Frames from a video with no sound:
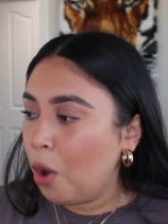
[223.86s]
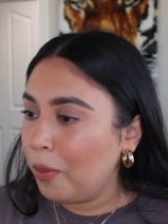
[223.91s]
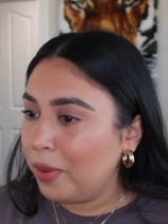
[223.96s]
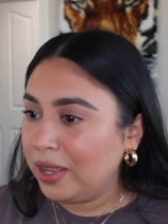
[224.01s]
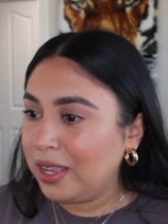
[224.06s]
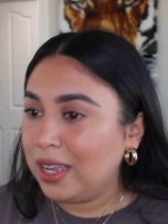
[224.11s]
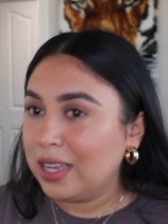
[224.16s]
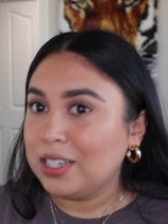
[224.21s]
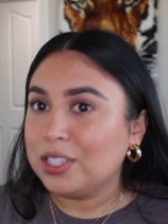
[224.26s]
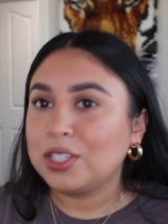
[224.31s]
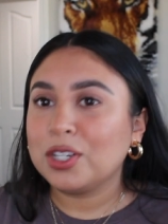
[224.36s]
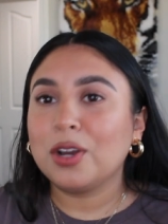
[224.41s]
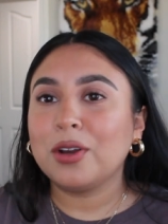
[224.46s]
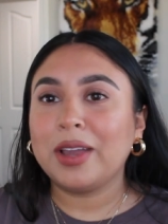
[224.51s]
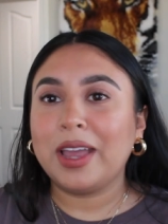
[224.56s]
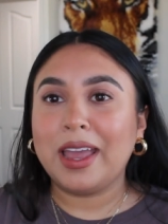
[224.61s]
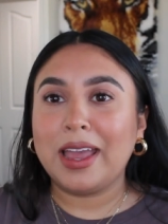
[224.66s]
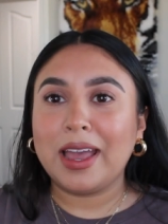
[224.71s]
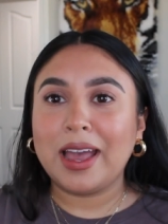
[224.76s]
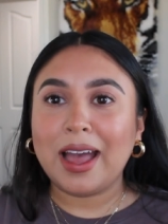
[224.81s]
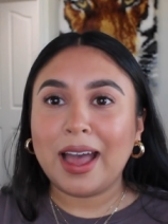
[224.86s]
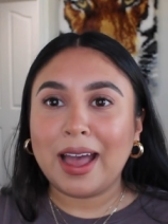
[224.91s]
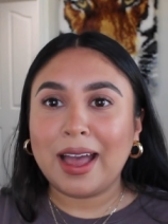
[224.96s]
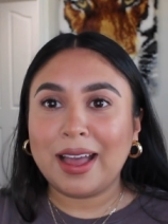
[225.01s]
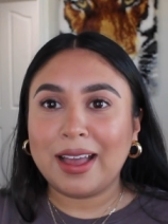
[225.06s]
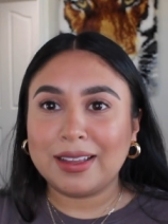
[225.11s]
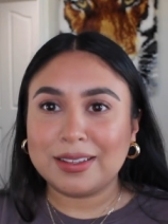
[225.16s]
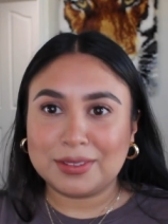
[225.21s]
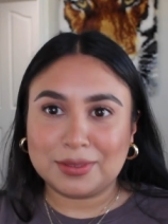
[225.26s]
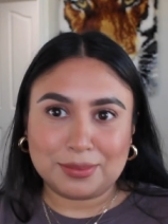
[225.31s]
Oh my gosh. Okay.
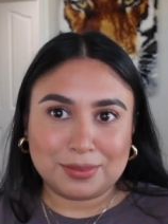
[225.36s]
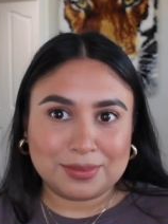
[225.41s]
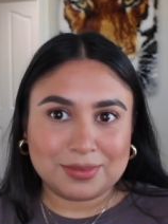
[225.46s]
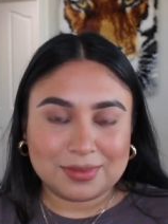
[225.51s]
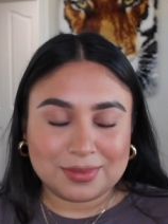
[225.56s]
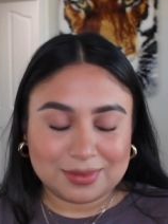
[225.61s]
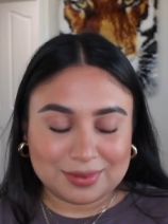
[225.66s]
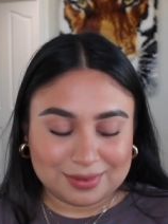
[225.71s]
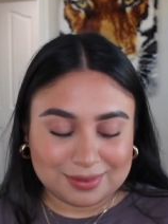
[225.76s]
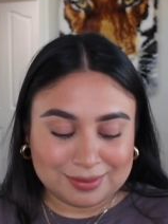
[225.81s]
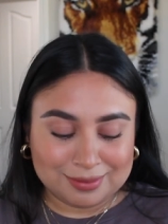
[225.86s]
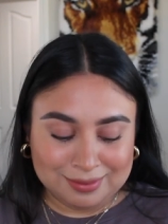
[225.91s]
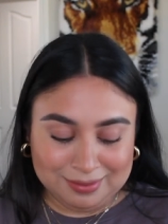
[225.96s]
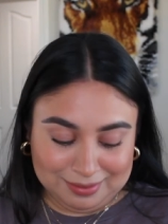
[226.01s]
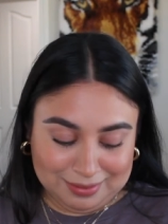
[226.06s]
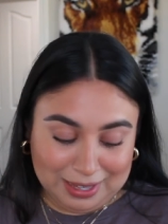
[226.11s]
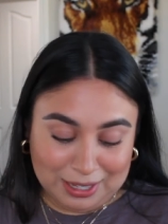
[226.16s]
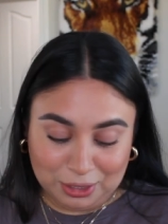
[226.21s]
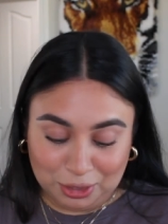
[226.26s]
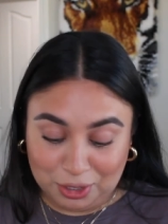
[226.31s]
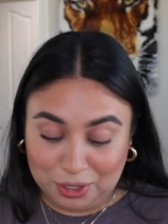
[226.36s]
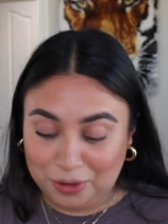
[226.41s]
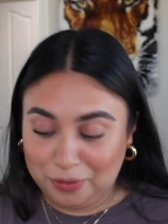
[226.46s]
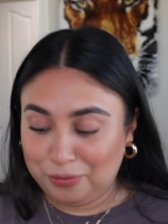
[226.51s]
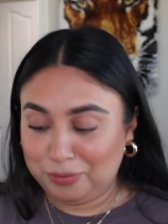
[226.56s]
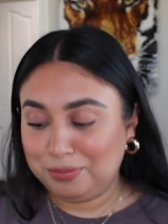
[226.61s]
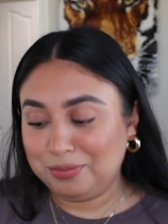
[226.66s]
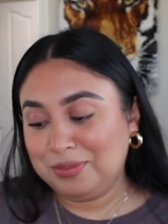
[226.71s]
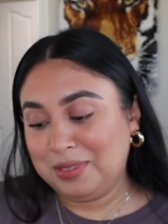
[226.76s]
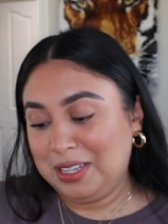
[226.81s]
Mm, I'll show
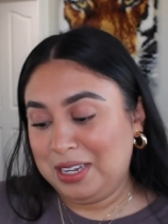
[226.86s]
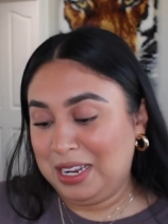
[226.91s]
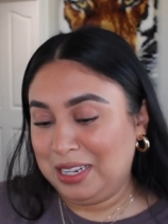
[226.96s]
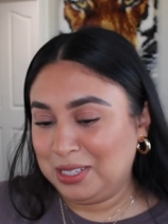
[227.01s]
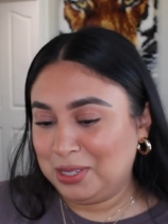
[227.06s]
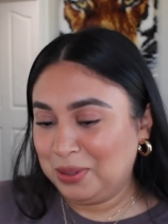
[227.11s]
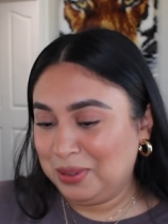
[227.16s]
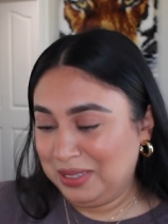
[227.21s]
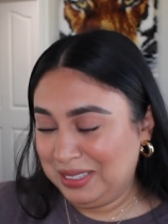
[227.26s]
you the next